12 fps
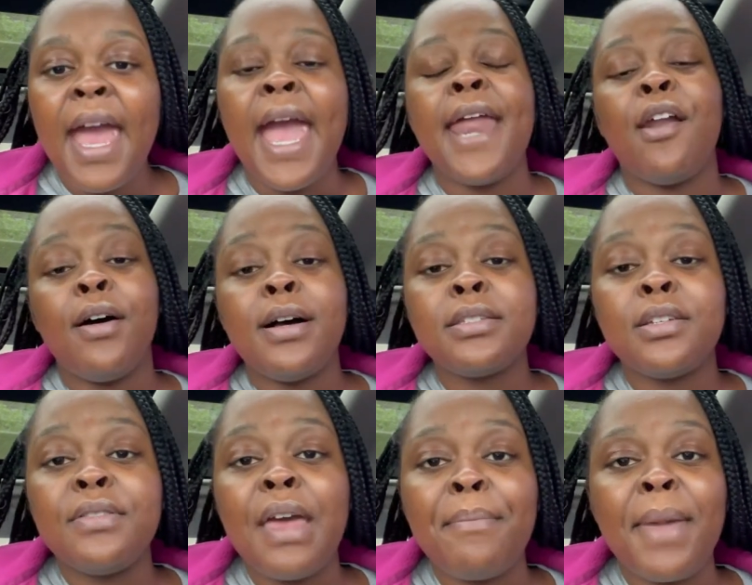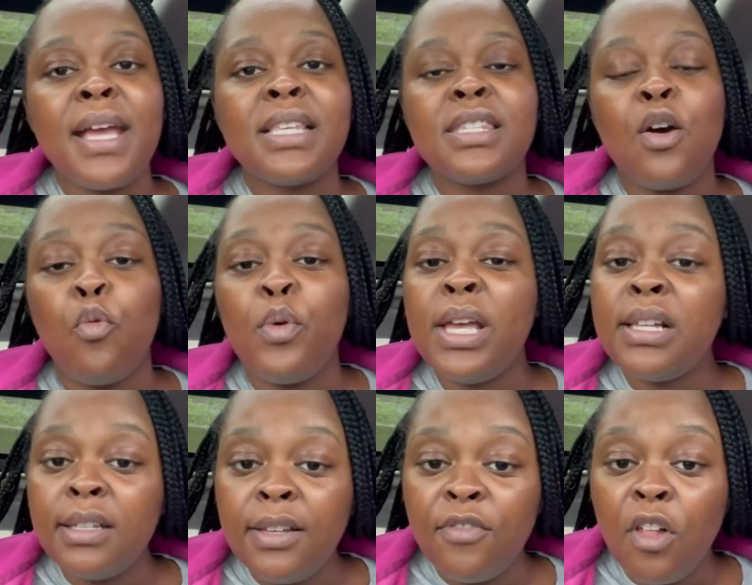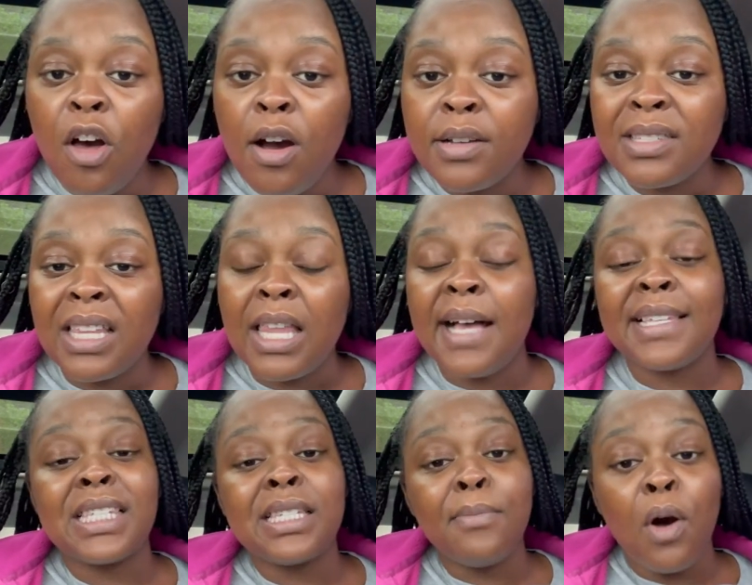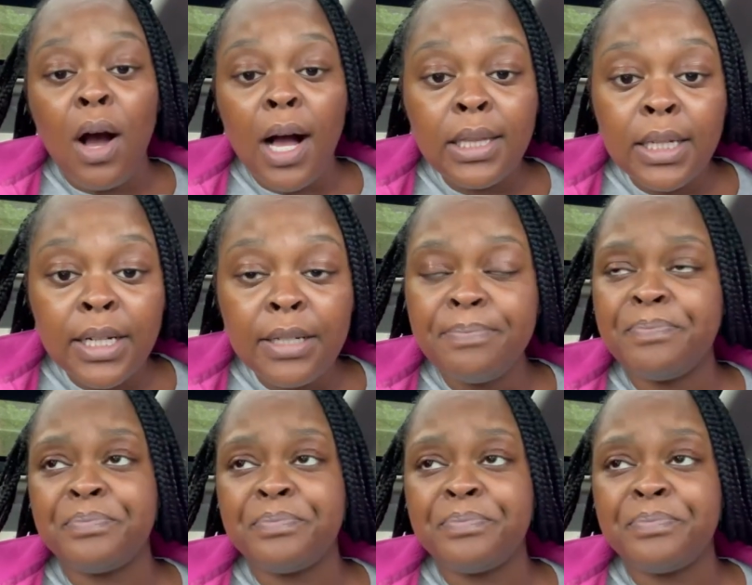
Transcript: And also that makes the weekly vlogs a lot smaller